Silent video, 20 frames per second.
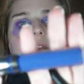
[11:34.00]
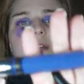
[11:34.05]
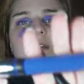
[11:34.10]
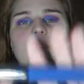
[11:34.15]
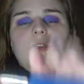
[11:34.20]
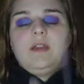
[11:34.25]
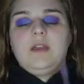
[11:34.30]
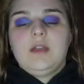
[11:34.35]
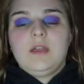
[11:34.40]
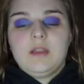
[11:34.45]

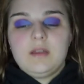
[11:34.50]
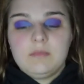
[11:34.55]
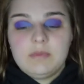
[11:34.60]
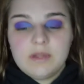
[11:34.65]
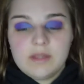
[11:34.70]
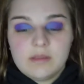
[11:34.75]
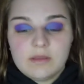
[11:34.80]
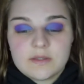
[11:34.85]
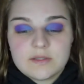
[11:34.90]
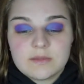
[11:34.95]
and
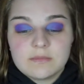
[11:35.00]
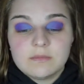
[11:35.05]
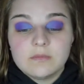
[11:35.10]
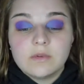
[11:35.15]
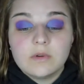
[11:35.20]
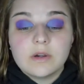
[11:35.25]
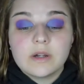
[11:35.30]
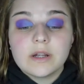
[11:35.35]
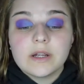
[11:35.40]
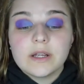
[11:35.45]
put some
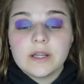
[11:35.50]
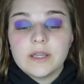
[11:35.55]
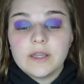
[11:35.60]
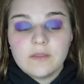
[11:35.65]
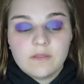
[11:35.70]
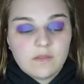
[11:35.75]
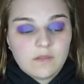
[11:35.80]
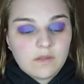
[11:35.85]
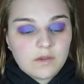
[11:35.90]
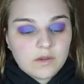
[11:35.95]
more
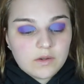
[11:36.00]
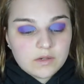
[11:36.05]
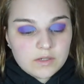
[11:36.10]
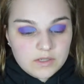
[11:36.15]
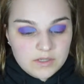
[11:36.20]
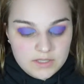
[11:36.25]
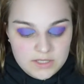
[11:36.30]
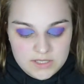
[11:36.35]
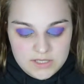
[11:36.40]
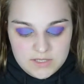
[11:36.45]
in the
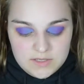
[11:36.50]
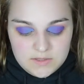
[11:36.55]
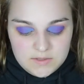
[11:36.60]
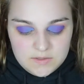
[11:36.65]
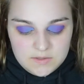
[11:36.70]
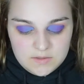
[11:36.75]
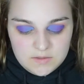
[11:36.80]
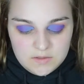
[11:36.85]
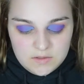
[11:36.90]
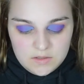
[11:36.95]

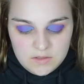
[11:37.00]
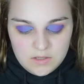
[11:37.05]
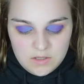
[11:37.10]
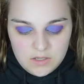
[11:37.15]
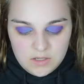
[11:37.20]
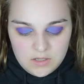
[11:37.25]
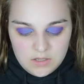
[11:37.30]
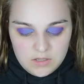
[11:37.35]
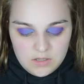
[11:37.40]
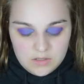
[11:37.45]
crease,
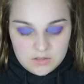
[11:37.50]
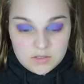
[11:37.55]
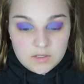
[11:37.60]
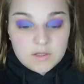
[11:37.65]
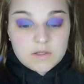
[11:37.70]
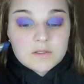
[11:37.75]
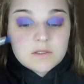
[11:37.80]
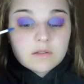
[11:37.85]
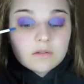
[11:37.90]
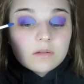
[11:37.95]

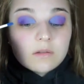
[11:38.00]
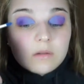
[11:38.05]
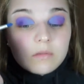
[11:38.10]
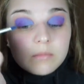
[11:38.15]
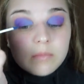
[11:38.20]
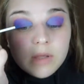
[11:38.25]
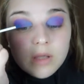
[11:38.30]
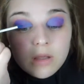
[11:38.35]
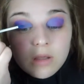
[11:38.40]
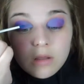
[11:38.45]
just a little
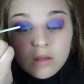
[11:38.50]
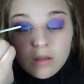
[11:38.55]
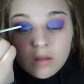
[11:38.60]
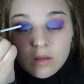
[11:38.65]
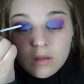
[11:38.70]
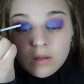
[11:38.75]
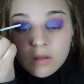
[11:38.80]
bit,